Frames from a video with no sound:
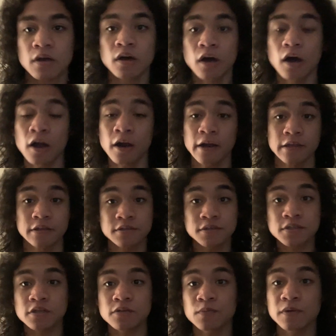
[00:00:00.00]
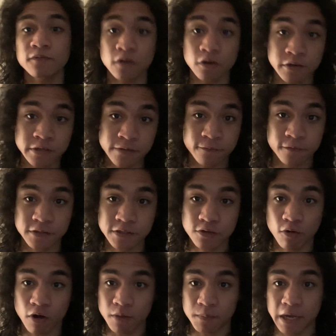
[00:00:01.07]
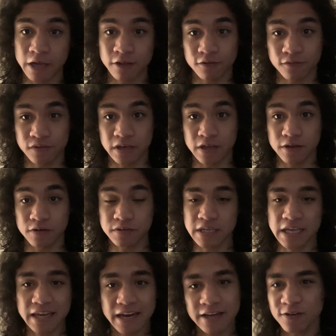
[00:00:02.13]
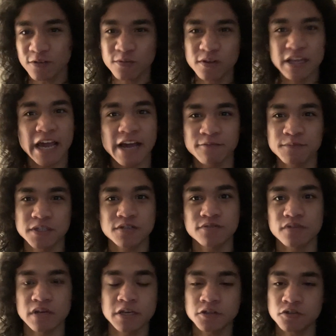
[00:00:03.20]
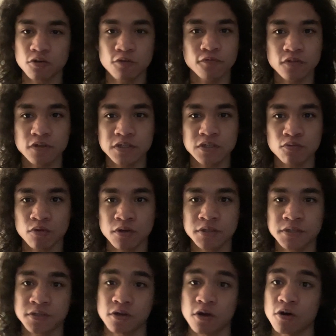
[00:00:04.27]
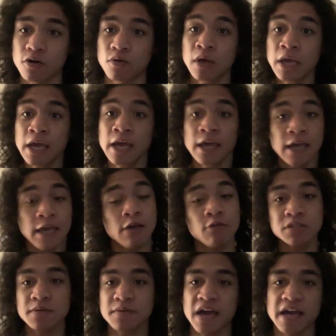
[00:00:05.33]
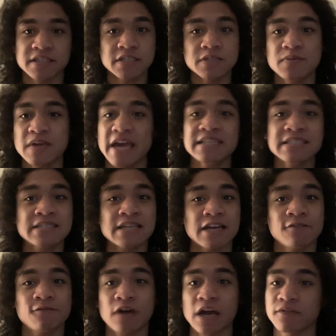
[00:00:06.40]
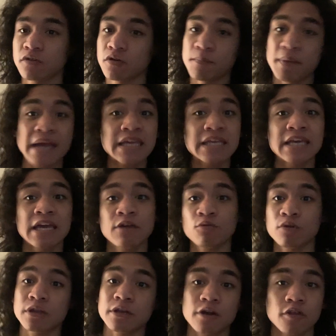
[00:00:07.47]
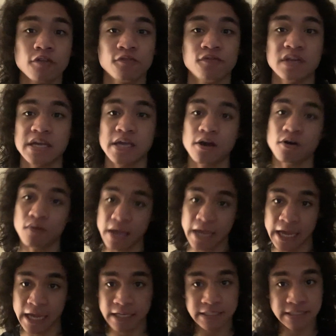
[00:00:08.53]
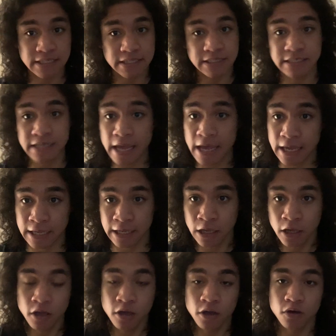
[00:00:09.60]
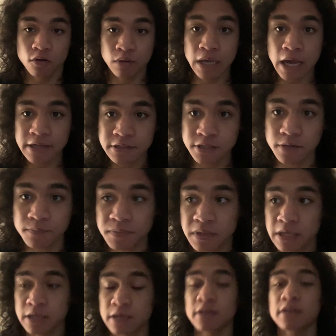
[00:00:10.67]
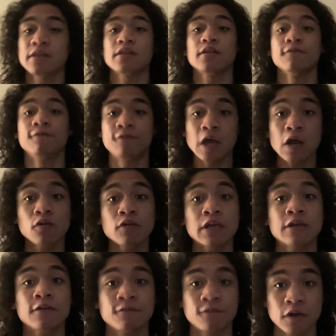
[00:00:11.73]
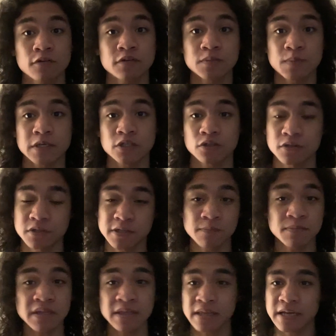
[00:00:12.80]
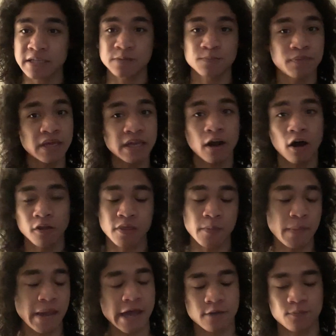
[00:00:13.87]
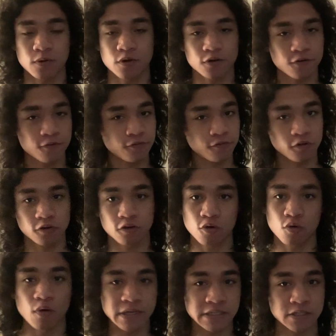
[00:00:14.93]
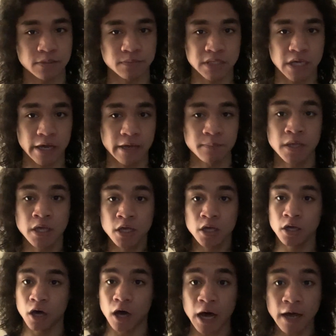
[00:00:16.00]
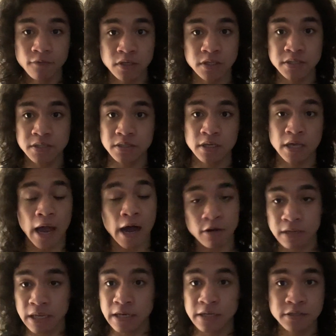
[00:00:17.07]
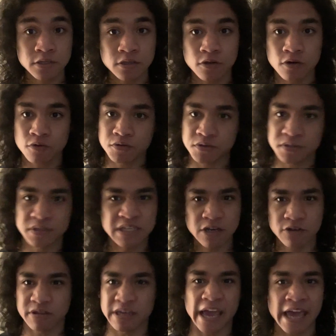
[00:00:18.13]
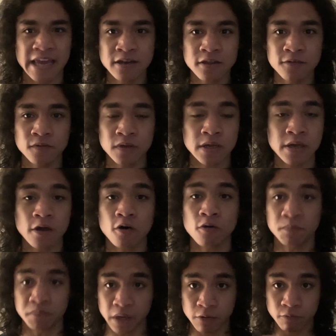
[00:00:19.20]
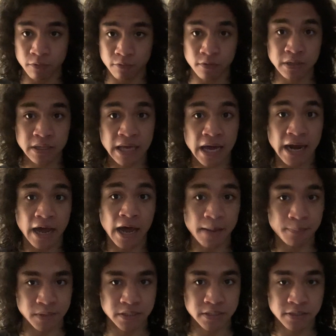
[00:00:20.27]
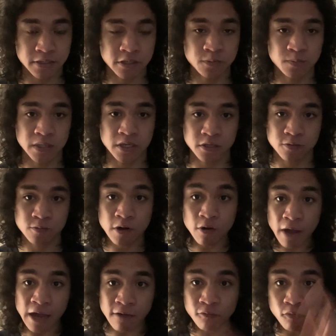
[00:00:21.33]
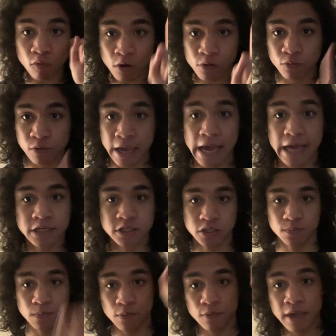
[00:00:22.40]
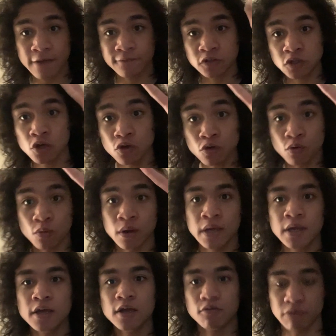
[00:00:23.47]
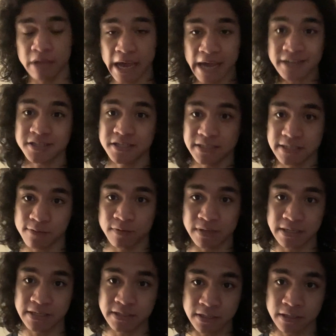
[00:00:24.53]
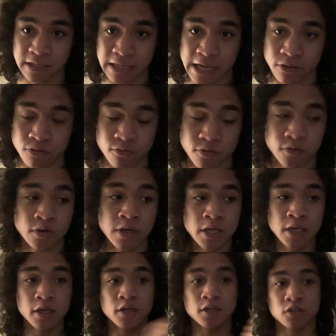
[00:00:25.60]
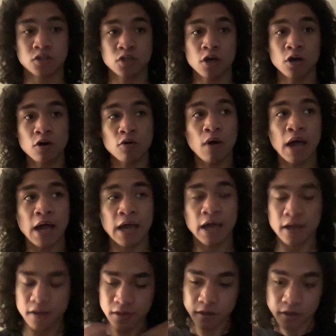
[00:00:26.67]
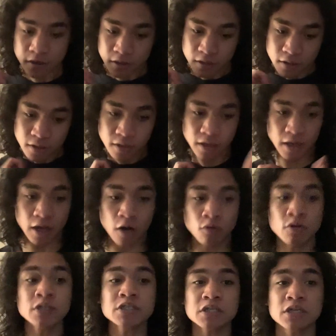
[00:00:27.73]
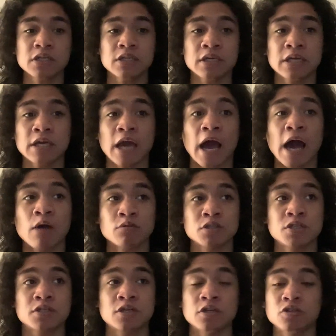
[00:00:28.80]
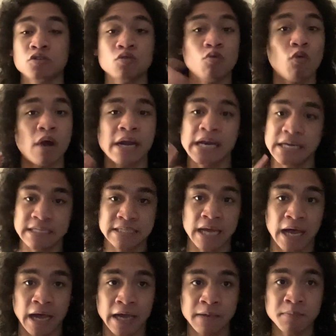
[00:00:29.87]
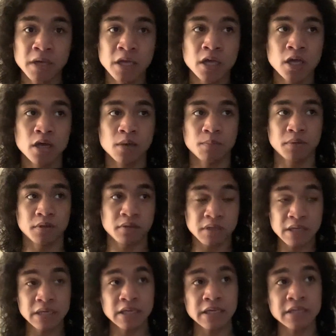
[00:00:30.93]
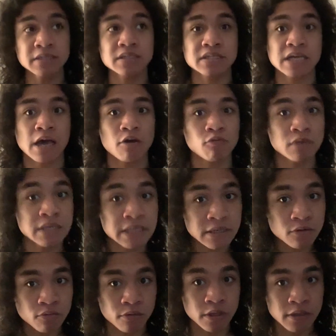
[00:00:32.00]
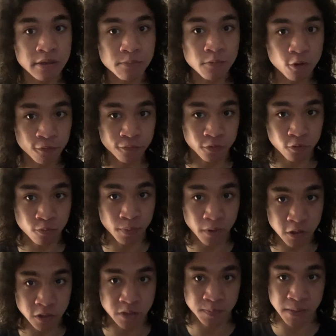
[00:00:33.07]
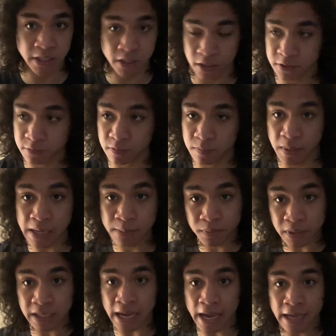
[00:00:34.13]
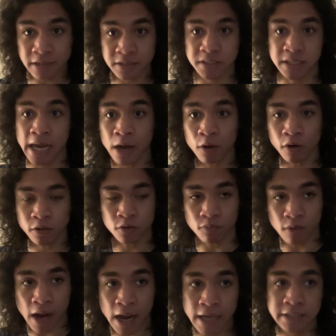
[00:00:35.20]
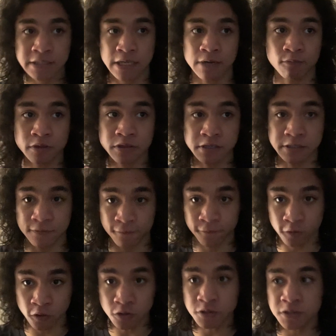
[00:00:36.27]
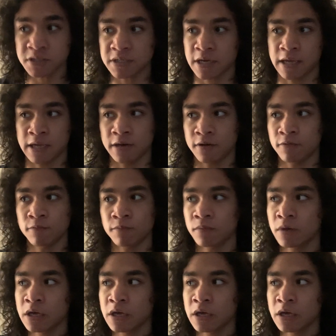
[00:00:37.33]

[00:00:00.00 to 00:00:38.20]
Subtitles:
Alright, this is going to be very different to all my other videos, and I don't really have much of an intro for this one, so... Hey, what's up guys, it's me, SS95 here, back again with another video, and today, we got something very, very special, and something that's been on the back burner for quite some time. Obviously, I'll get into those near the end of the video, but we really gotta hop into this because we don't have one reaction, but we have two reactions that we need to get through. So... Originally, I was just going to do one at a time, but the thing is that we need to really move through bursts because with Beyblade X now on the rise and with its first and,